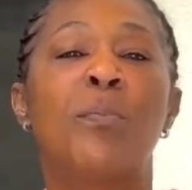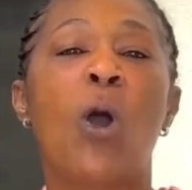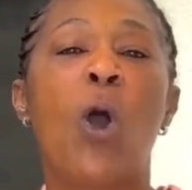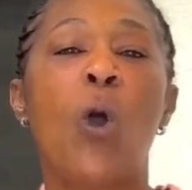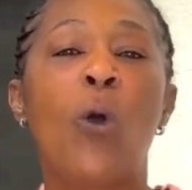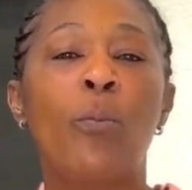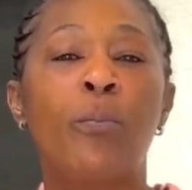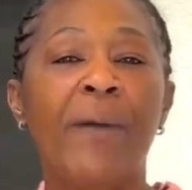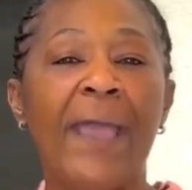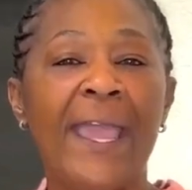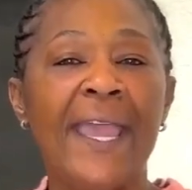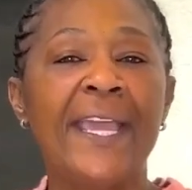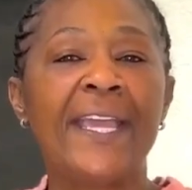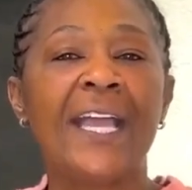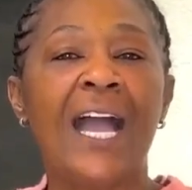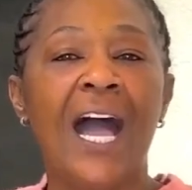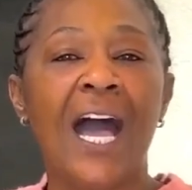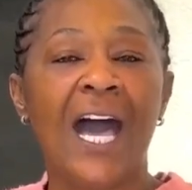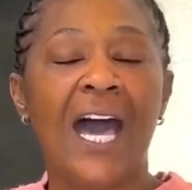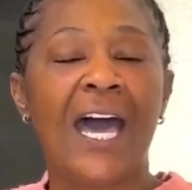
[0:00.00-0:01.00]
Obey
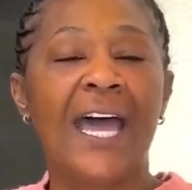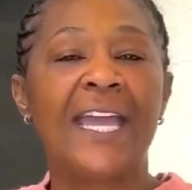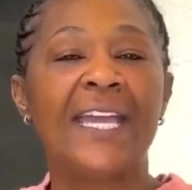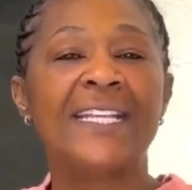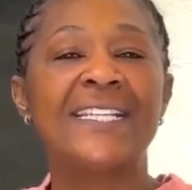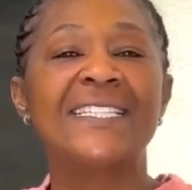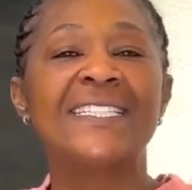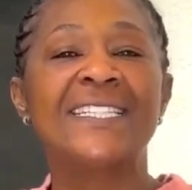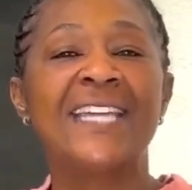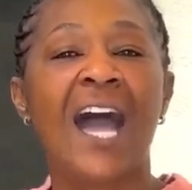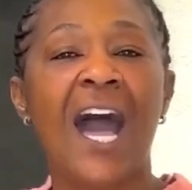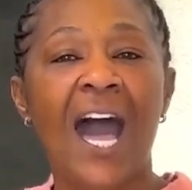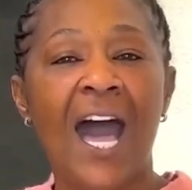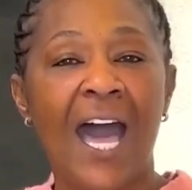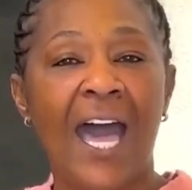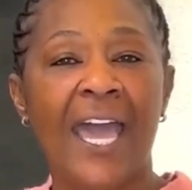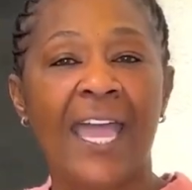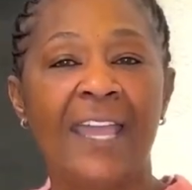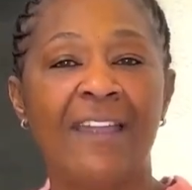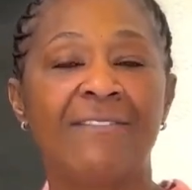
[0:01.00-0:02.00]
God.
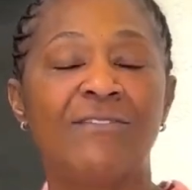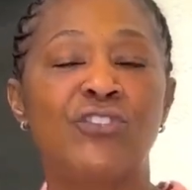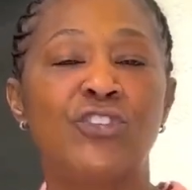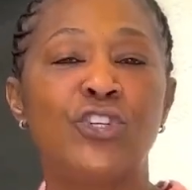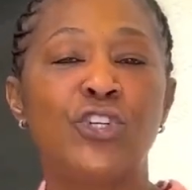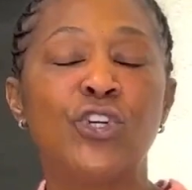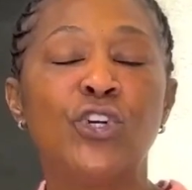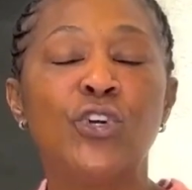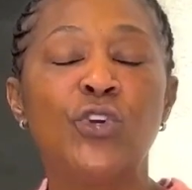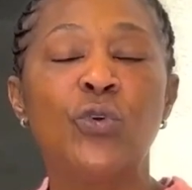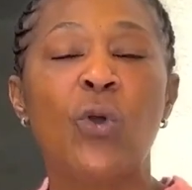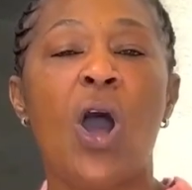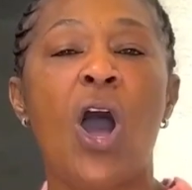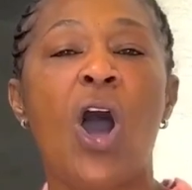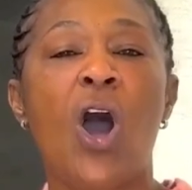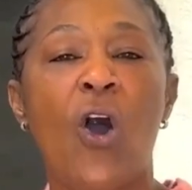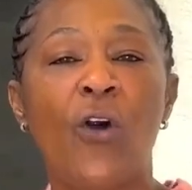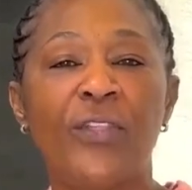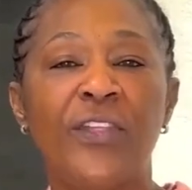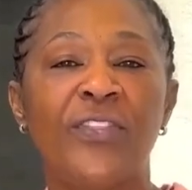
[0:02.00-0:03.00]
Tithe. Do
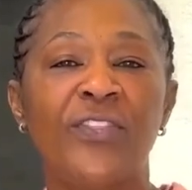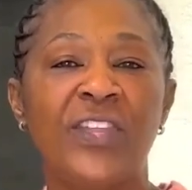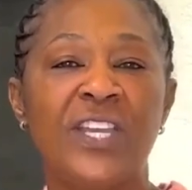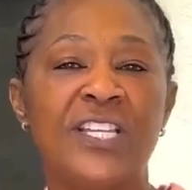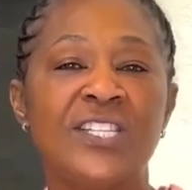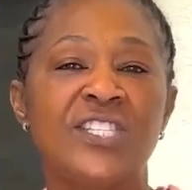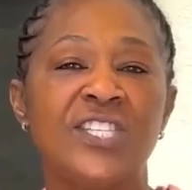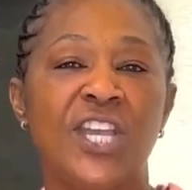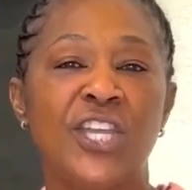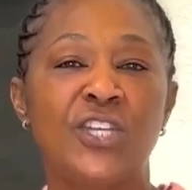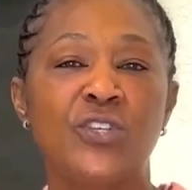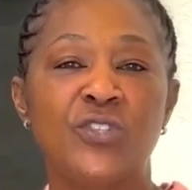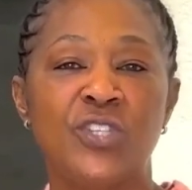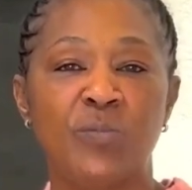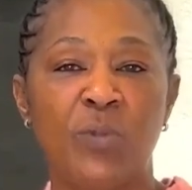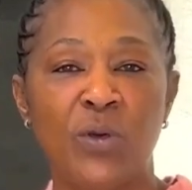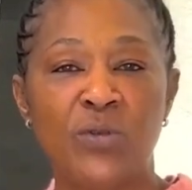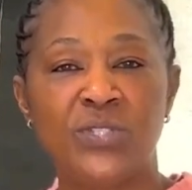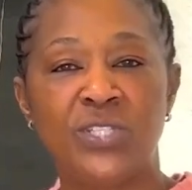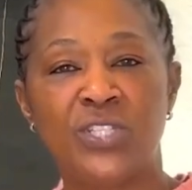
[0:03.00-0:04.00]
all the things that you're
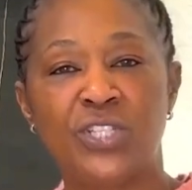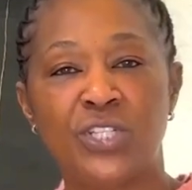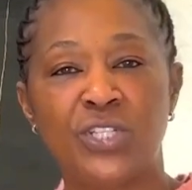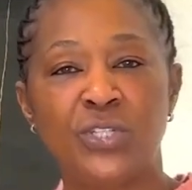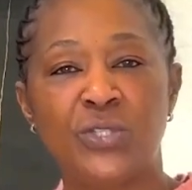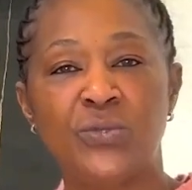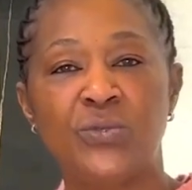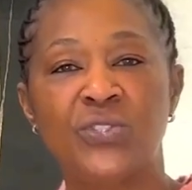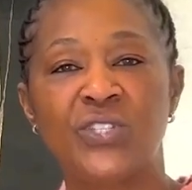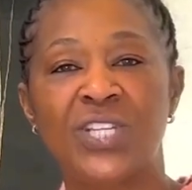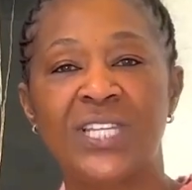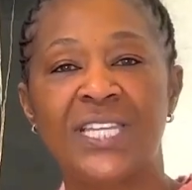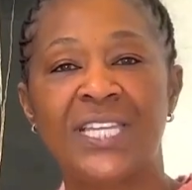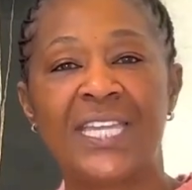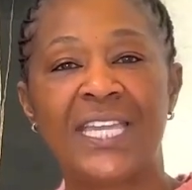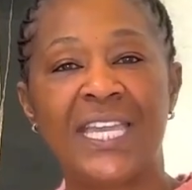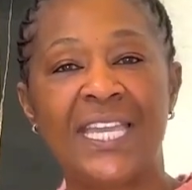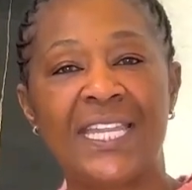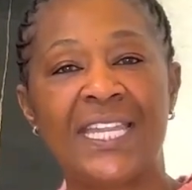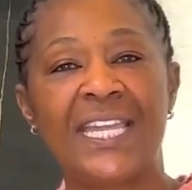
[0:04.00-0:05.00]
supposed to do to
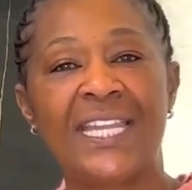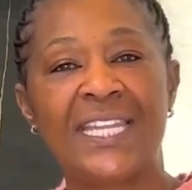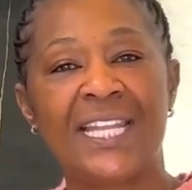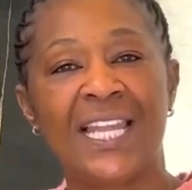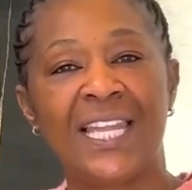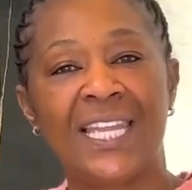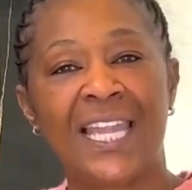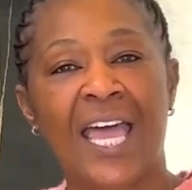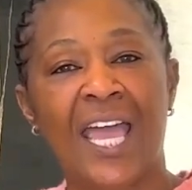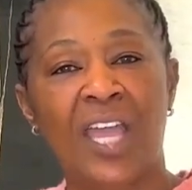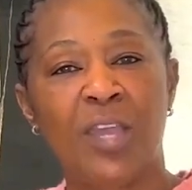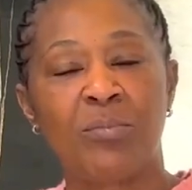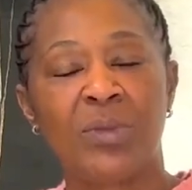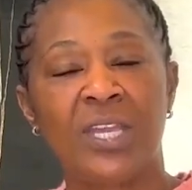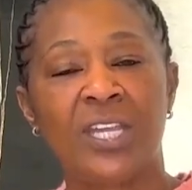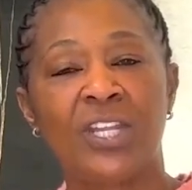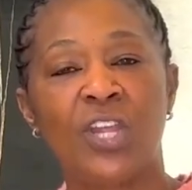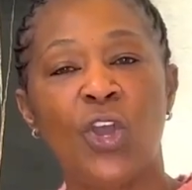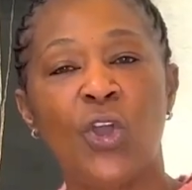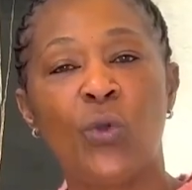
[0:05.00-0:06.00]
get in
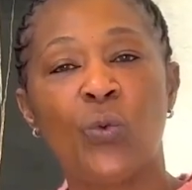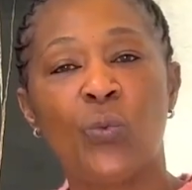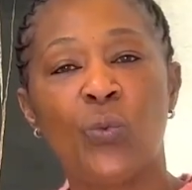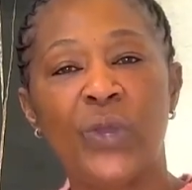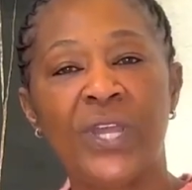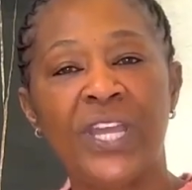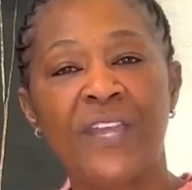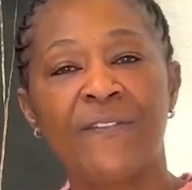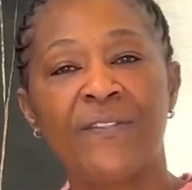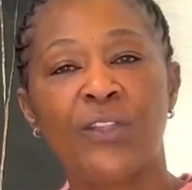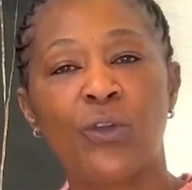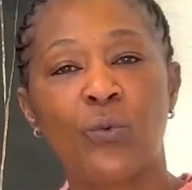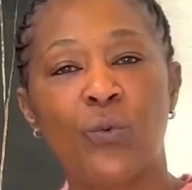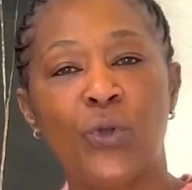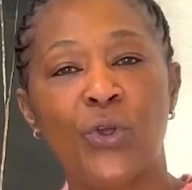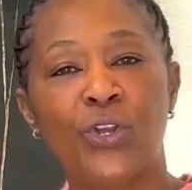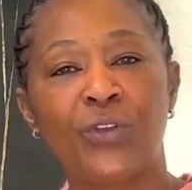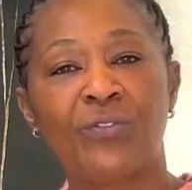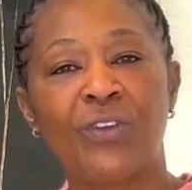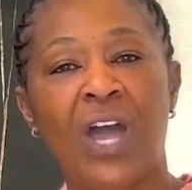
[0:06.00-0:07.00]
alignment with the
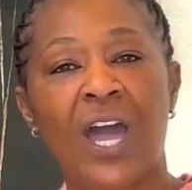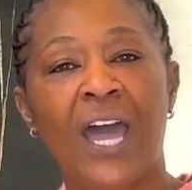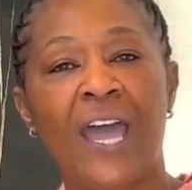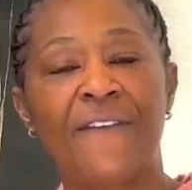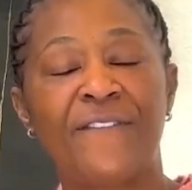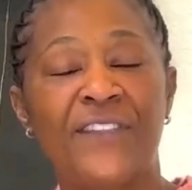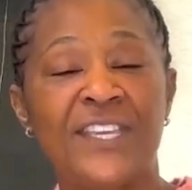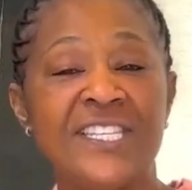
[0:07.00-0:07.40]
Word of God.